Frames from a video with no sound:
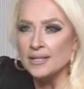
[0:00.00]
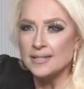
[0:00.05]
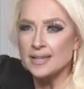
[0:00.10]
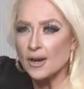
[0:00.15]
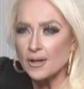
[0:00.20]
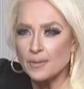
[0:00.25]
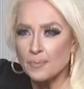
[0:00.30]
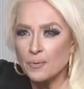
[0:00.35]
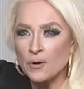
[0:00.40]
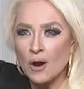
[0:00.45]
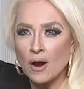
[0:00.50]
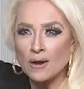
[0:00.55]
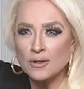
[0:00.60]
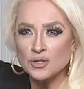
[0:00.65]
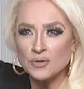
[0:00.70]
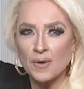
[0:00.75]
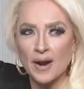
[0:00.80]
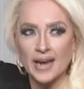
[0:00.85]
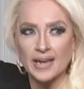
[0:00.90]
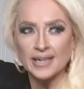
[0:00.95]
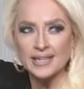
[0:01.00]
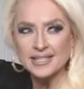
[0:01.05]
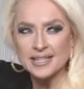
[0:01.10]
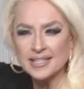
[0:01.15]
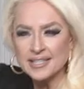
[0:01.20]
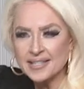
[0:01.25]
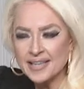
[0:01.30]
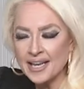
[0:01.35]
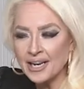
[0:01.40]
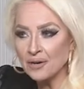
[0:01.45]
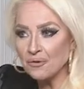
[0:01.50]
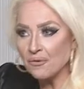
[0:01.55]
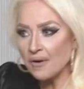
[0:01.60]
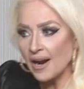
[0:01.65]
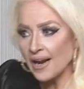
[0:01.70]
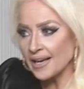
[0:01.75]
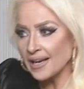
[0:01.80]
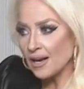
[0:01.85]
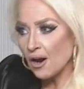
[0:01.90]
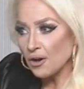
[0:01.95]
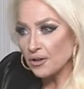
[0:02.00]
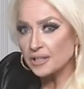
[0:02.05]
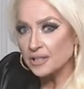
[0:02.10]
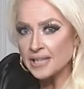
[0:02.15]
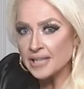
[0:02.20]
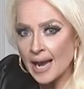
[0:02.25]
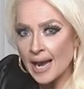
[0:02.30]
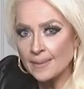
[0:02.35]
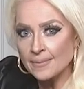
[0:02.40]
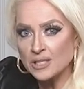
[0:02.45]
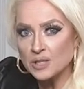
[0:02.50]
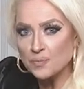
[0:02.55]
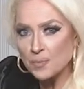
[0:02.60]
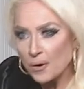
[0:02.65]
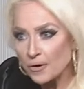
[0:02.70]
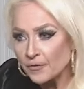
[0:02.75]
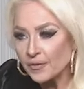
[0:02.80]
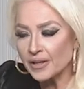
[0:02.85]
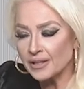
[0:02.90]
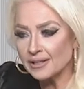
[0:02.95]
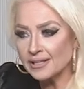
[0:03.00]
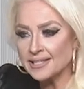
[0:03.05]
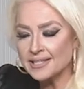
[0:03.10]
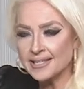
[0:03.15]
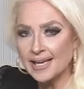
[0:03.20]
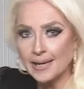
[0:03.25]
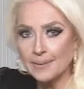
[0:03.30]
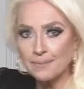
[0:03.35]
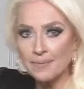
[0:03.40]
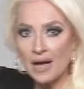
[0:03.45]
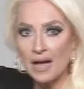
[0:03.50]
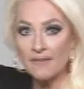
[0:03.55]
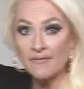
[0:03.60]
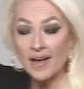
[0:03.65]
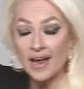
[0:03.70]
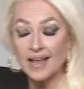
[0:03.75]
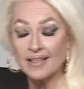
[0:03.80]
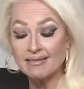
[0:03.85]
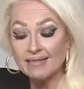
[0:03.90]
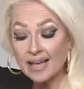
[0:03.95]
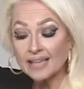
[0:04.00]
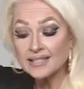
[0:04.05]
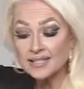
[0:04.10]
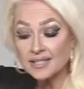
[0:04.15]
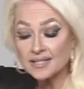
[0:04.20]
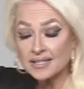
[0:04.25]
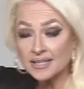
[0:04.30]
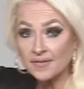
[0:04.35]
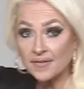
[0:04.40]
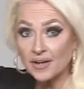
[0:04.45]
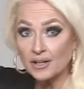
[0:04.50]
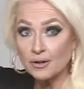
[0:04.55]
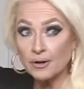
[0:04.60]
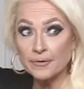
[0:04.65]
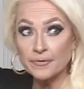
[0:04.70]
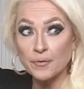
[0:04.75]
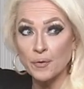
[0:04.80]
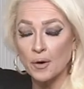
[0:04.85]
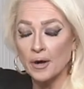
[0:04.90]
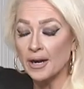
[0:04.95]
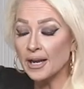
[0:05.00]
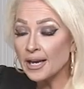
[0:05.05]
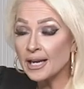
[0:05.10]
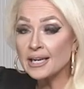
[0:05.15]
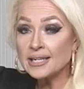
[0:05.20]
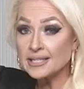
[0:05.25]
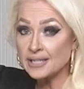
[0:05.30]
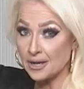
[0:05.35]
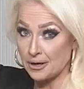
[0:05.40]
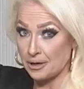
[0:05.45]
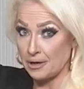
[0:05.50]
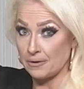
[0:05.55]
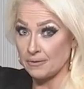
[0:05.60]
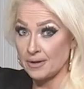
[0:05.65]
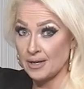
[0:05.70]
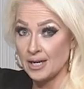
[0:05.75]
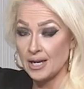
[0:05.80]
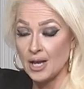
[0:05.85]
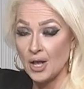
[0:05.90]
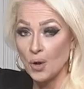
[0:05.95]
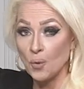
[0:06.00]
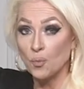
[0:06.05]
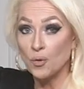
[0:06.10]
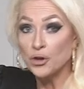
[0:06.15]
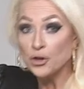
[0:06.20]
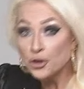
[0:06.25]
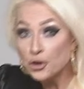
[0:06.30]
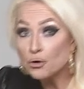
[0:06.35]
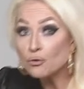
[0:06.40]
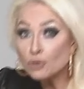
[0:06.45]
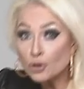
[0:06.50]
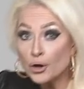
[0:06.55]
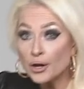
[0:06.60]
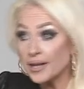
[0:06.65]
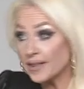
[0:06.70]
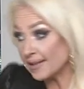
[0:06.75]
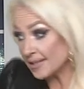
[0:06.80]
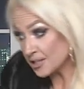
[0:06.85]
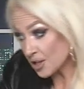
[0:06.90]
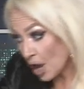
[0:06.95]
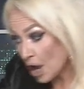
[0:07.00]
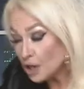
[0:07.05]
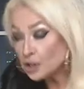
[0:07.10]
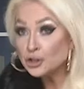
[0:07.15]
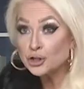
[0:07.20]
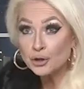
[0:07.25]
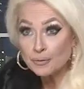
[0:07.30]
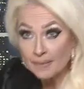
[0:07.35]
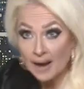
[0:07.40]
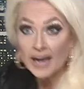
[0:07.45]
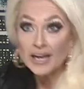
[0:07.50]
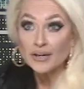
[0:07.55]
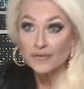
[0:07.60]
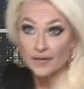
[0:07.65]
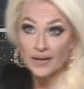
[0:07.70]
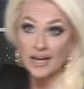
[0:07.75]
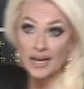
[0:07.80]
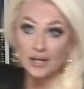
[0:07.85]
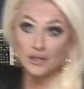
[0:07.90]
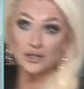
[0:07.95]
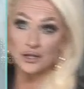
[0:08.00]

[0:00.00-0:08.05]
are the prongs right? Is the setting right? Are the diamonds perfectly set and pavé? That's the stuff I look for. And I got to tell you, when you look at this under magnification,